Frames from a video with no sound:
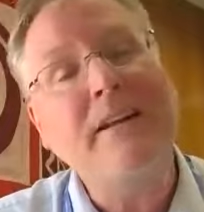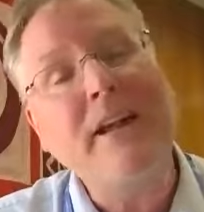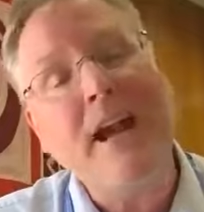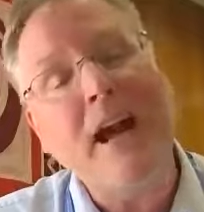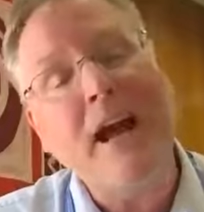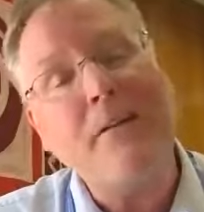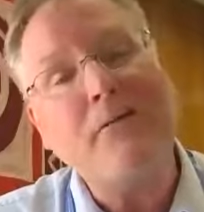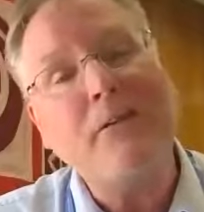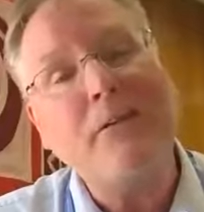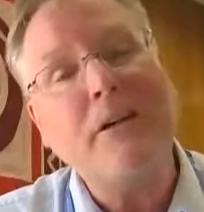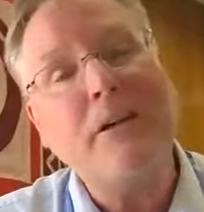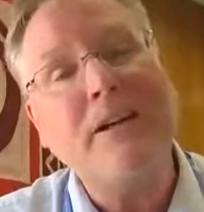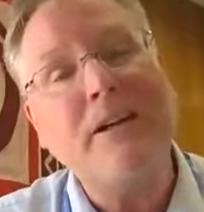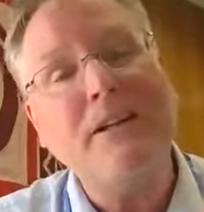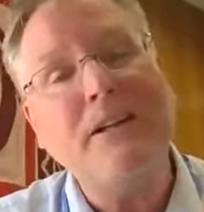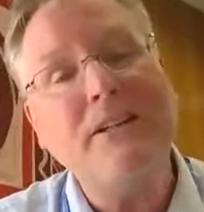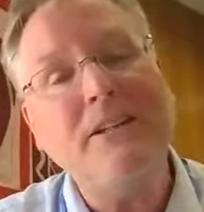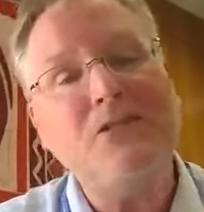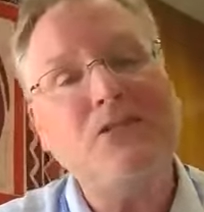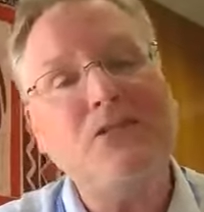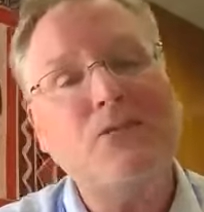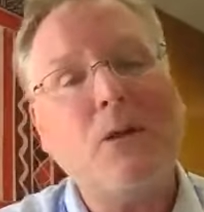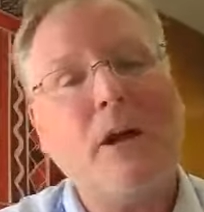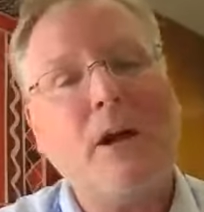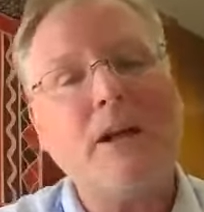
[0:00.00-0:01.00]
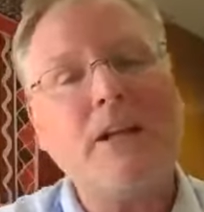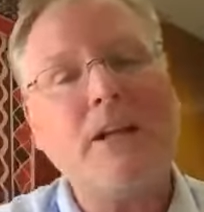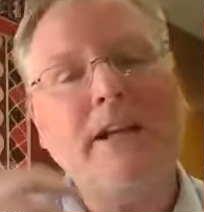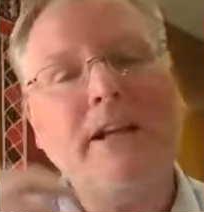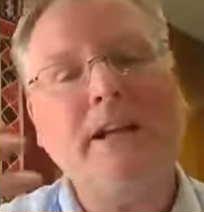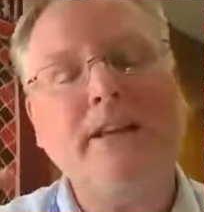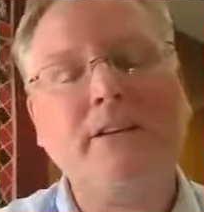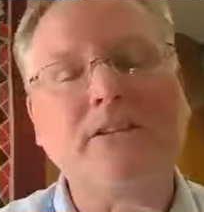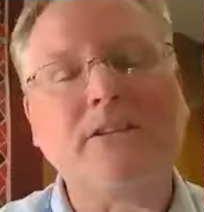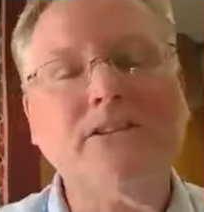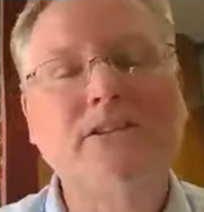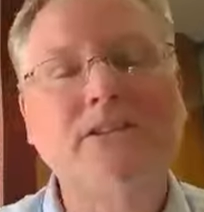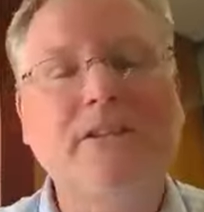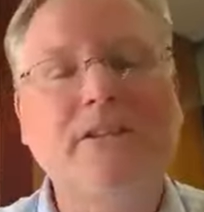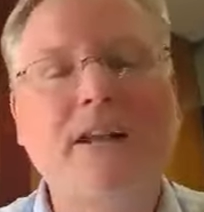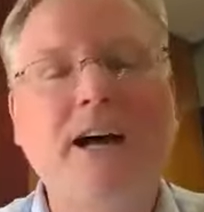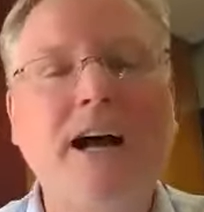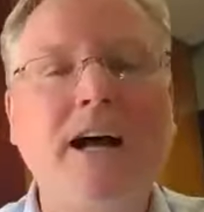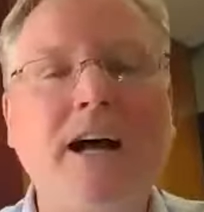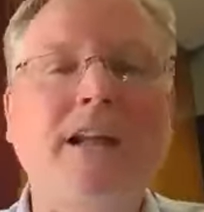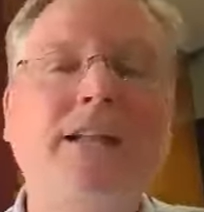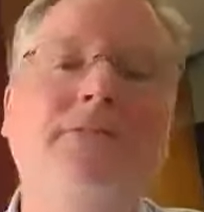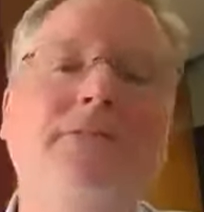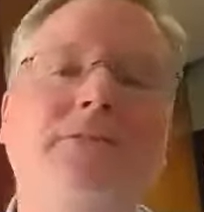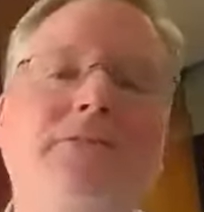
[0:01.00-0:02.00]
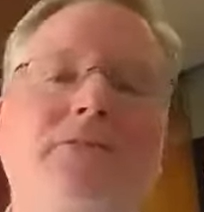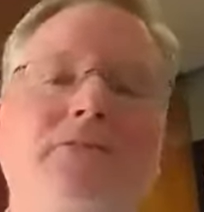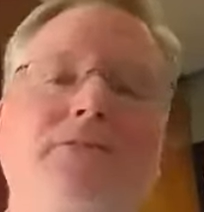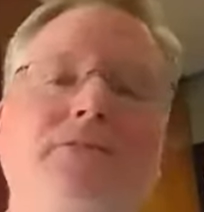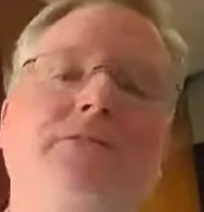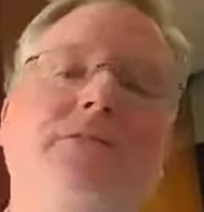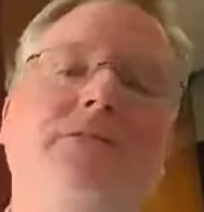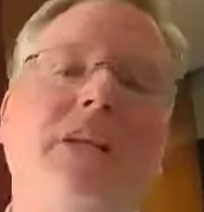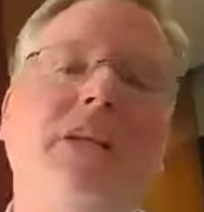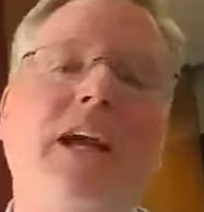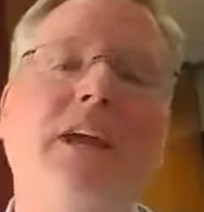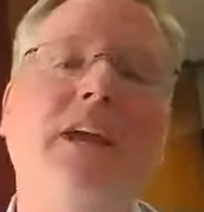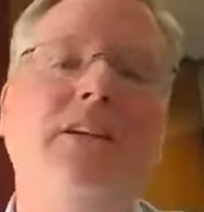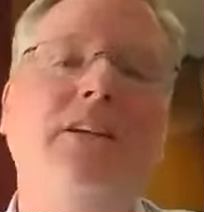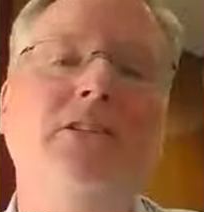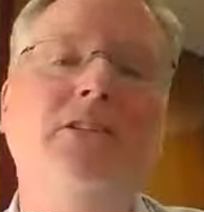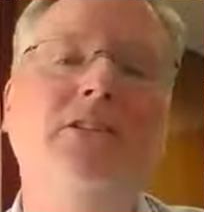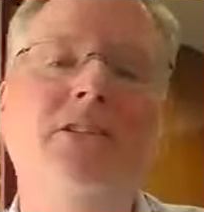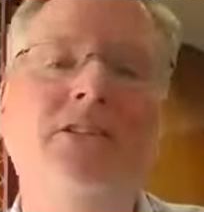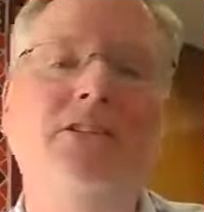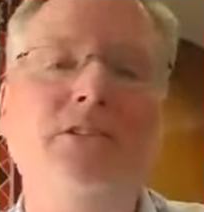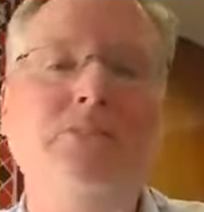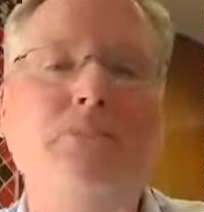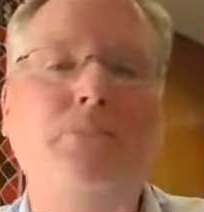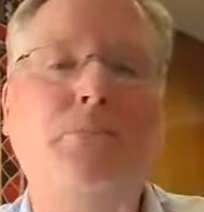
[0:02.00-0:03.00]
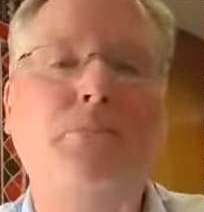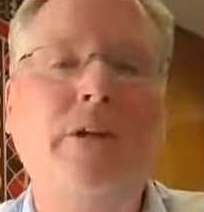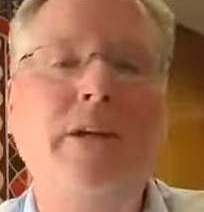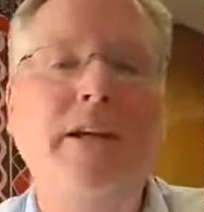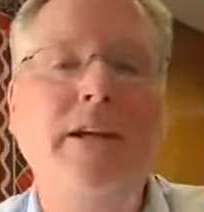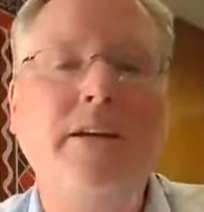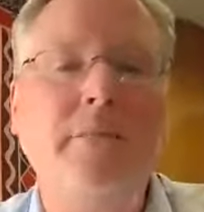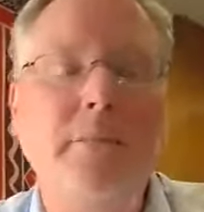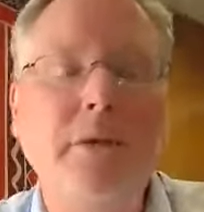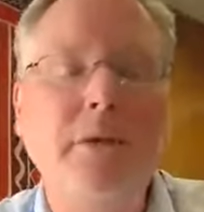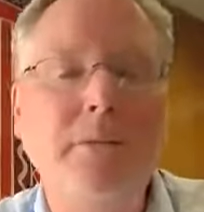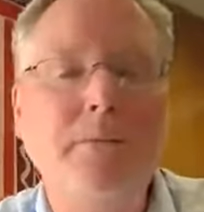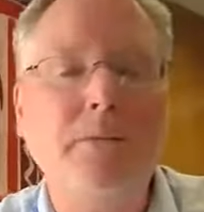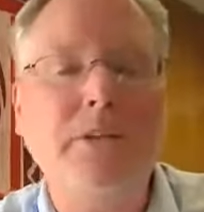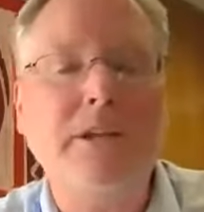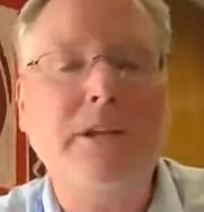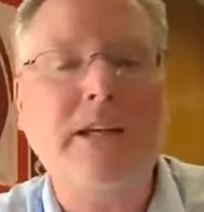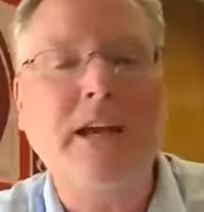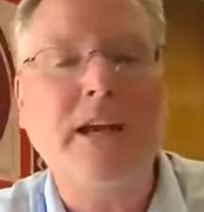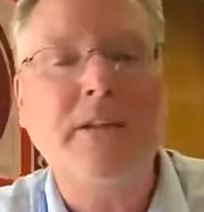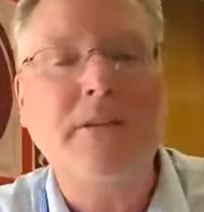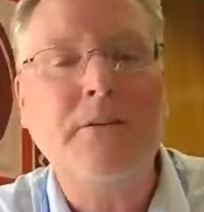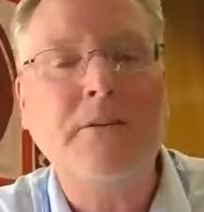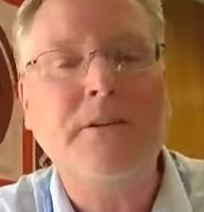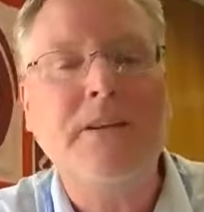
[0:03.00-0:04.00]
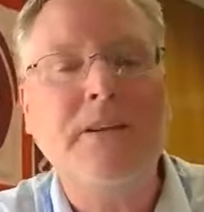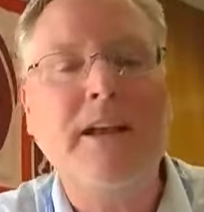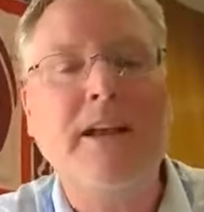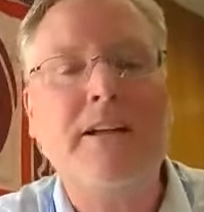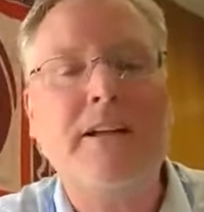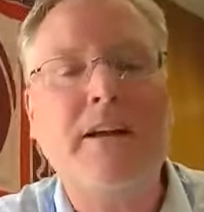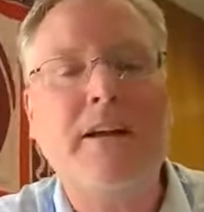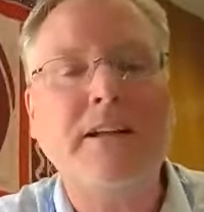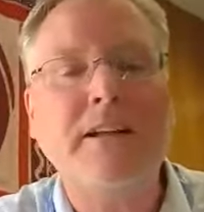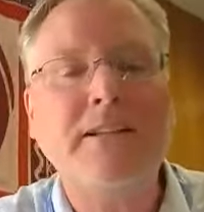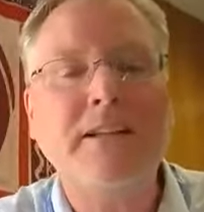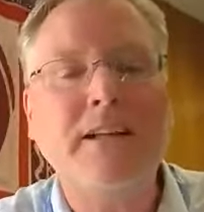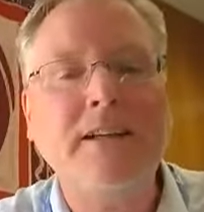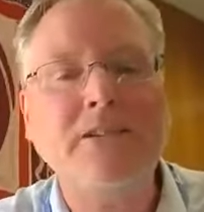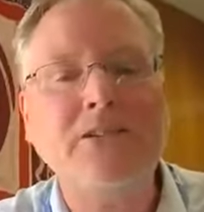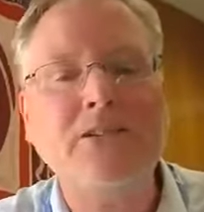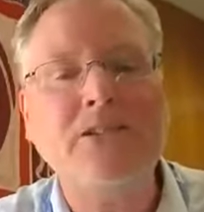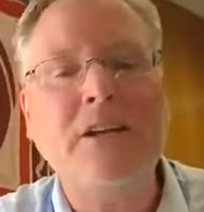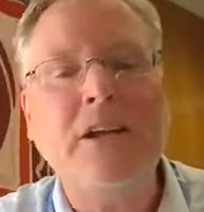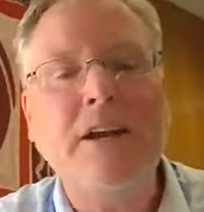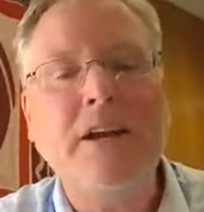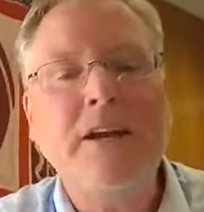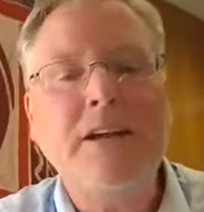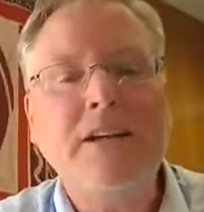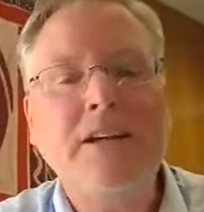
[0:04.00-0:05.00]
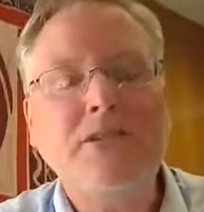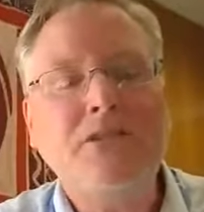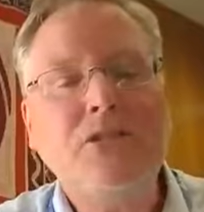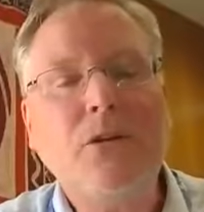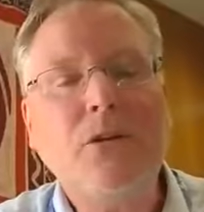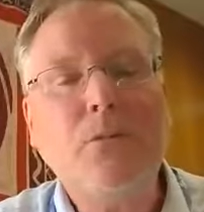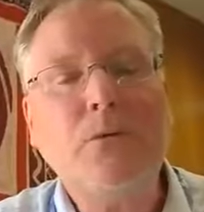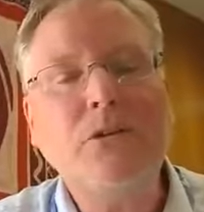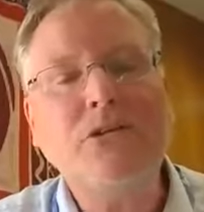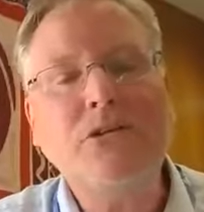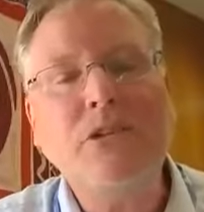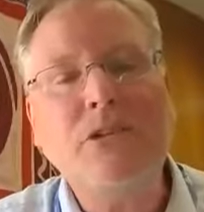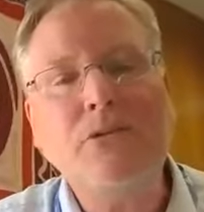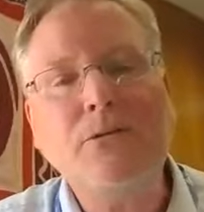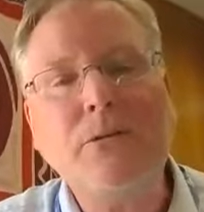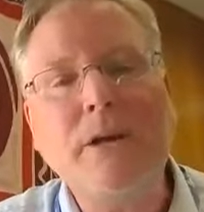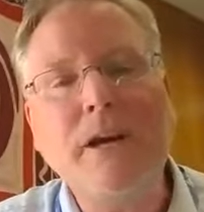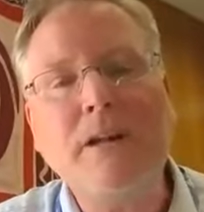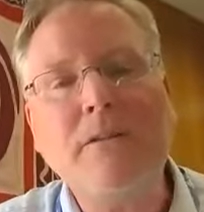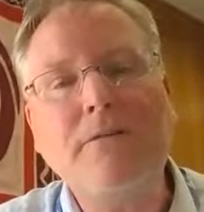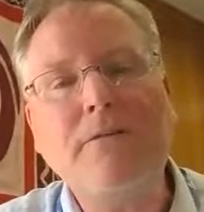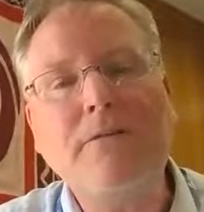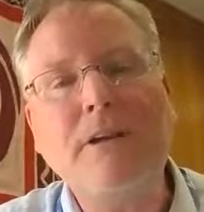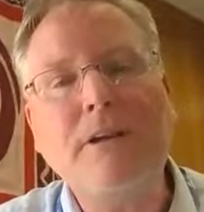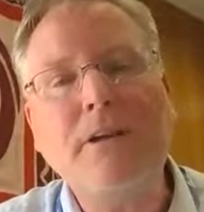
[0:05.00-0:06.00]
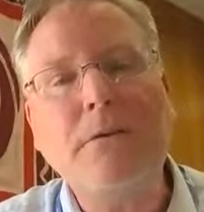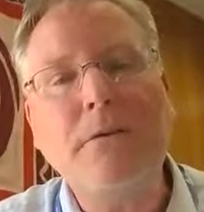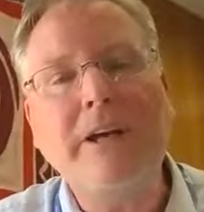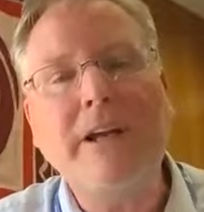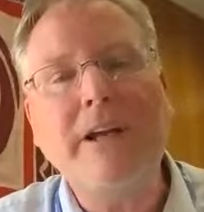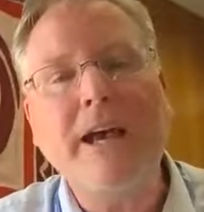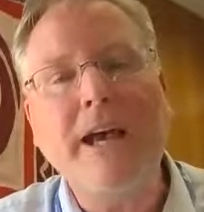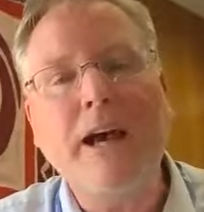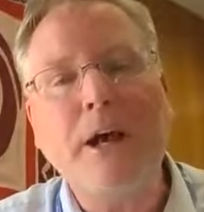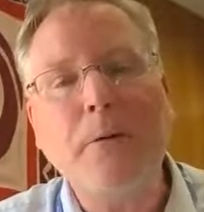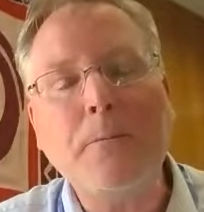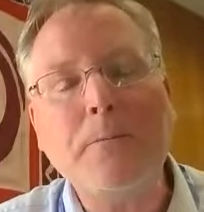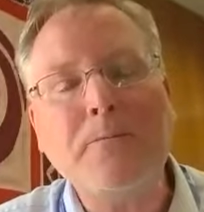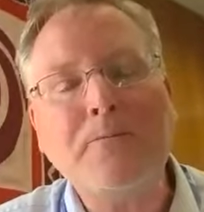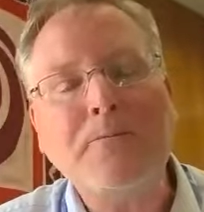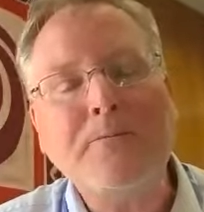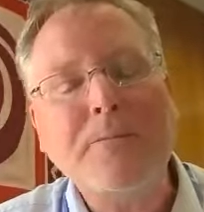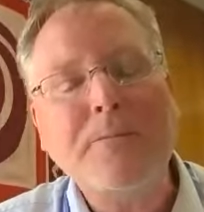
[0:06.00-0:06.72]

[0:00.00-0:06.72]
Africa is struggling. There's a lot of challenges in bringing people together in that context. So we're still trying to figure it out.